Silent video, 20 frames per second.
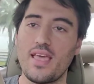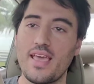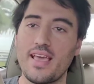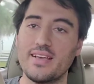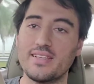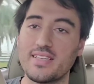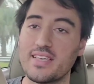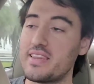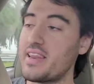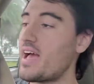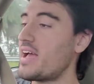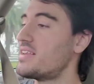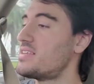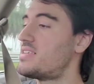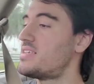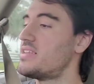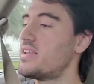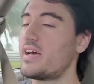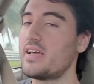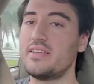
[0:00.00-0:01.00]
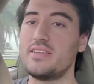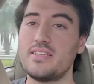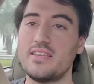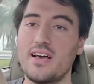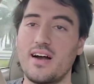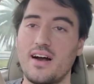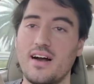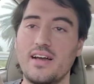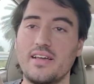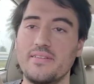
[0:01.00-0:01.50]
is a
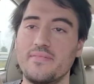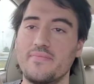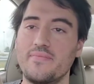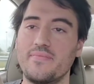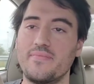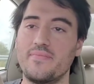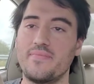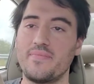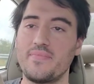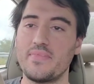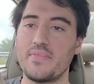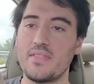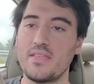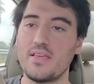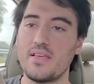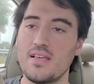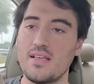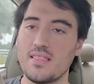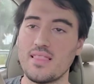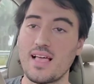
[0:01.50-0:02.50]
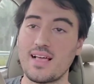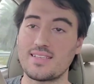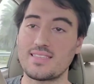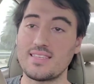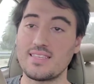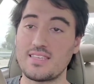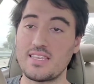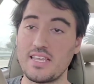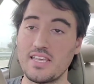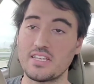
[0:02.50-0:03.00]
1999
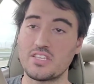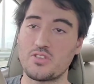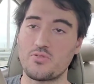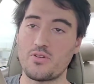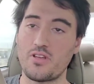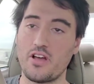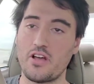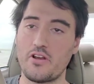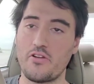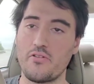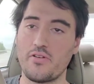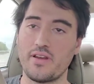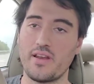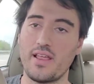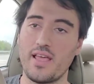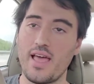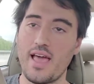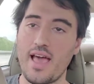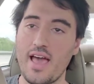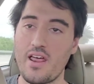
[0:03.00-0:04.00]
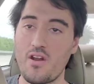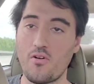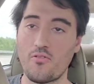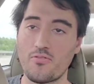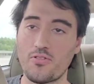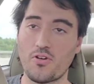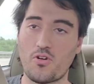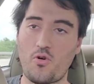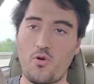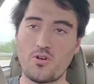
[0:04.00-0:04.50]
Lexus ES300. And over
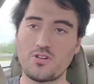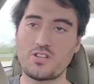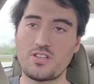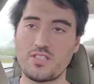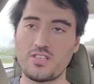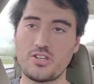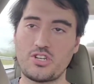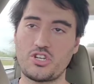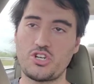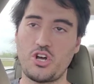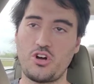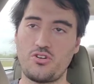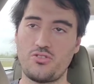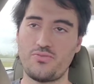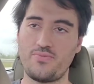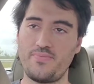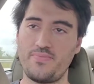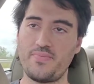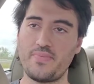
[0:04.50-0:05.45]
the course of this show,